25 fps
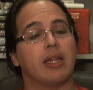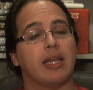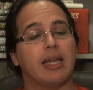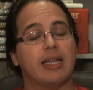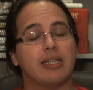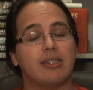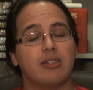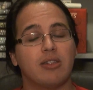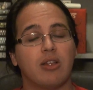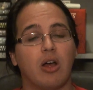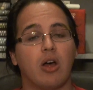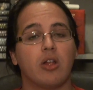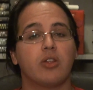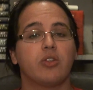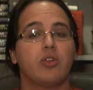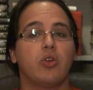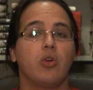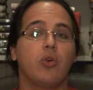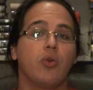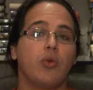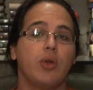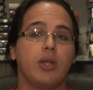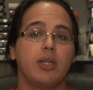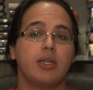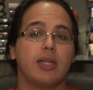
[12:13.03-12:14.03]
It's not
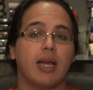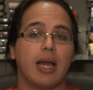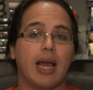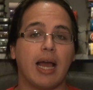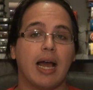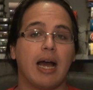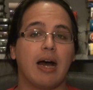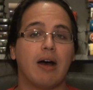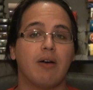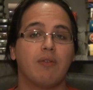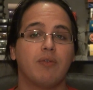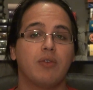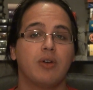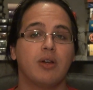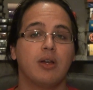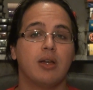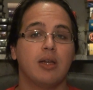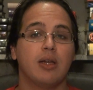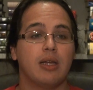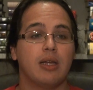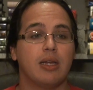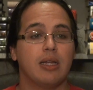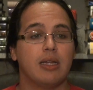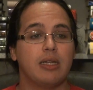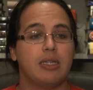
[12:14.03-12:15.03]
going to have
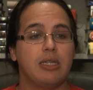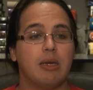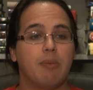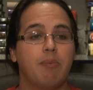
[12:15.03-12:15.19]
the